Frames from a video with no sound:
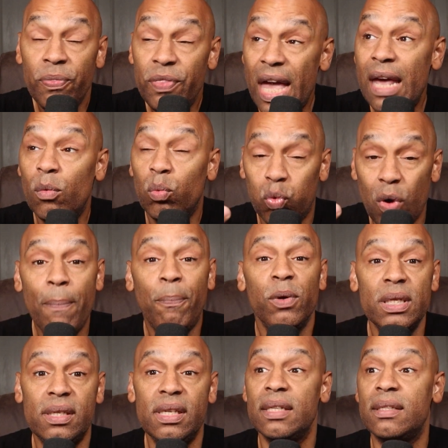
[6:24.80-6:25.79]
that
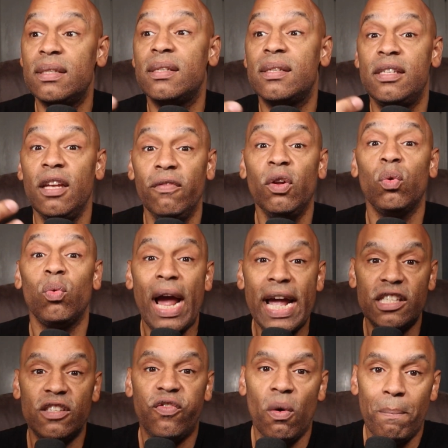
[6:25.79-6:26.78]
represents civil
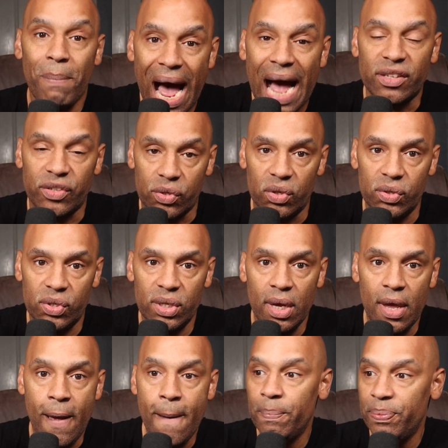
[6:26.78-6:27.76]
rights for boxers
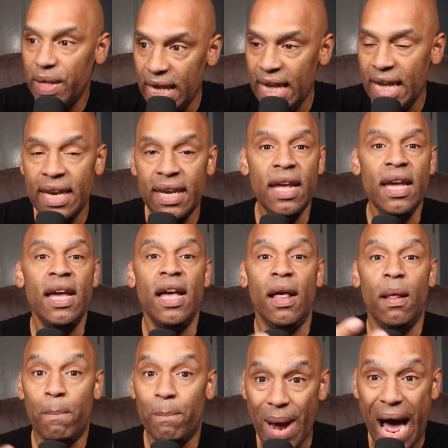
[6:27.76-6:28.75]
in
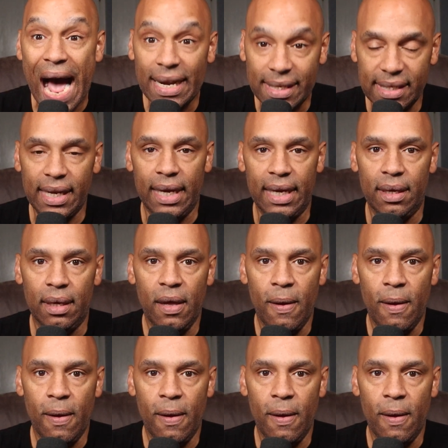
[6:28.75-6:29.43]
boxing,